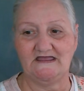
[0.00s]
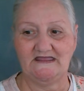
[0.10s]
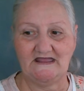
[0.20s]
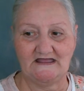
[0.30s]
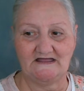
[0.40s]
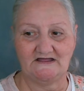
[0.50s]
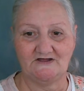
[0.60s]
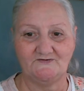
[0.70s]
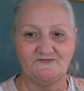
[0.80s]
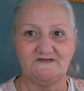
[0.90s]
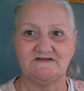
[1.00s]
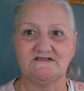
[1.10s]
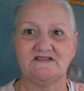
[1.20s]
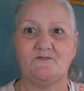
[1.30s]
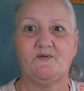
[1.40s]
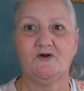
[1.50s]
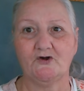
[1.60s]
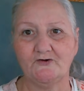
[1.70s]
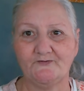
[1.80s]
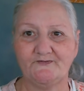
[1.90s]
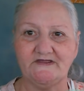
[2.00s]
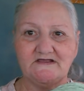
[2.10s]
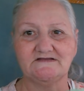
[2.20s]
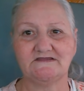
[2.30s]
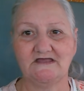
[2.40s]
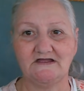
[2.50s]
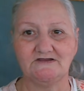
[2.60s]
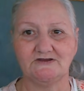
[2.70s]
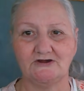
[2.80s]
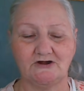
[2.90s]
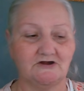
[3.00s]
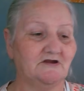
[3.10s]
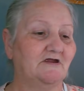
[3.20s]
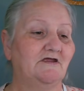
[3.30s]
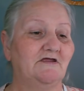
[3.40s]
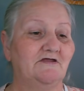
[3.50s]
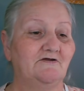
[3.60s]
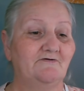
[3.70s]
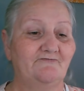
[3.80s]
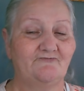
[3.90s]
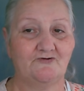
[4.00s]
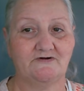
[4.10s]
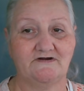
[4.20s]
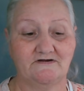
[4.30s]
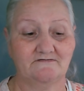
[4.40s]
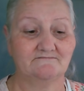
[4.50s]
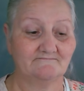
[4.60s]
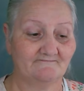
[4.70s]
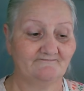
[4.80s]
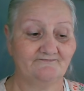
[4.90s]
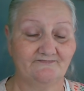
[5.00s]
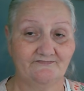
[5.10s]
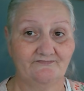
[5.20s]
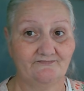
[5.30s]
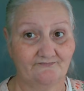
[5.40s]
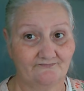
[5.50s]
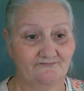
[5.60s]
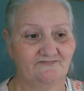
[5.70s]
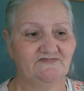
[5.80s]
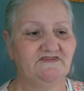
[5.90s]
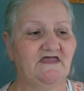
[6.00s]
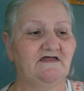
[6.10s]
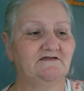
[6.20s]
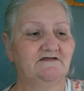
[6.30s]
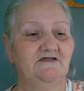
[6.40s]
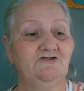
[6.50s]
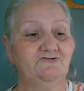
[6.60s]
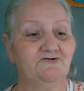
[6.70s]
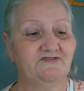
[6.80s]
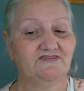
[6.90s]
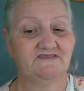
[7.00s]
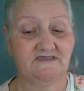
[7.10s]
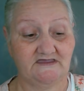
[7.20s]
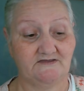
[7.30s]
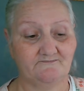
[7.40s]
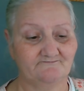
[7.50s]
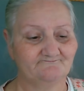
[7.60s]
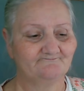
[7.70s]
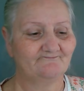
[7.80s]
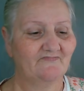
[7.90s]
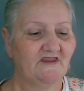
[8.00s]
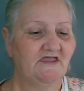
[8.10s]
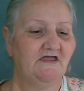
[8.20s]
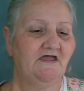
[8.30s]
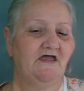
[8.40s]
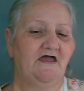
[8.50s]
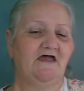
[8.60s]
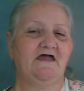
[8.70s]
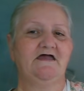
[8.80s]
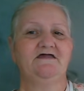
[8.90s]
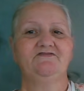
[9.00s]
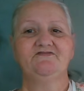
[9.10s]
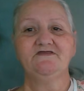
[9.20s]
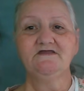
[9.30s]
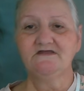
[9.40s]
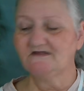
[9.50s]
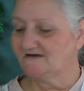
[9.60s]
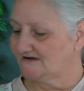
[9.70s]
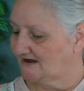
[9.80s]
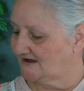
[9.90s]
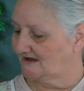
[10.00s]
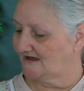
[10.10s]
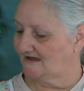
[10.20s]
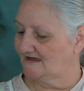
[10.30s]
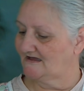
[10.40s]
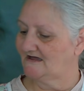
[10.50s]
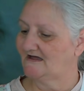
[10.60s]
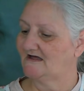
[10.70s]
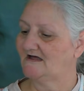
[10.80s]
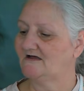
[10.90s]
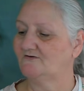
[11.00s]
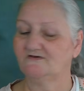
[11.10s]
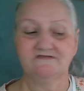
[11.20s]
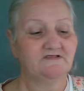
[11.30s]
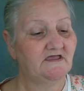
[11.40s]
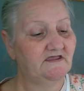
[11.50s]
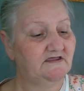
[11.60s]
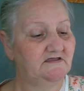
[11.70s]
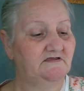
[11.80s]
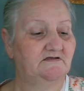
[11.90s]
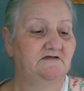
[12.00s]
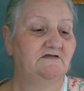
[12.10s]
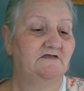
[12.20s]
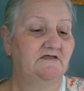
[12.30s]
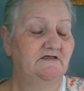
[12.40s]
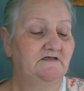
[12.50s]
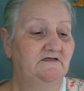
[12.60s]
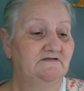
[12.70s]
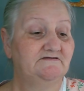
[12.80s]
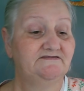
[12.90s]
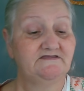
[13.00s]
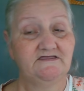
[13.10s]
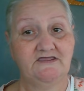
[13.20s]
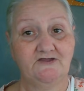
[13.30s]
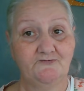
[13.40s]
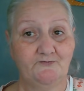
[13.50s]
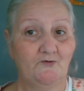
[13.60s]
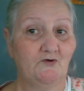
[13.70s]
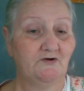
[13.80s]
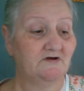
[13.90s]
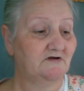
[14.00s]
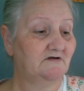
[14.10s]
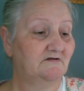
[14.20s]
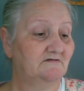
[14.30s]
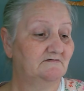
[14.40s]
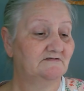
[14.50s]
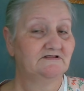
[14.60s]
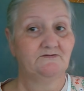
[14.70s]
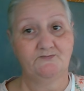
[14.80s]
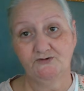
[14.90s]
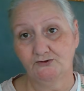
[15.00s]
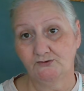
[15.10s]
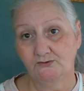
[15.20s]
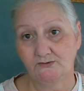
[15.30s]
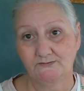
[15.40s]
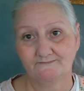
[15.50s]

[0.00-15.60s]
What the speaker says: I have that is a perfect color for that color scheme. And then I was like digging for some blue.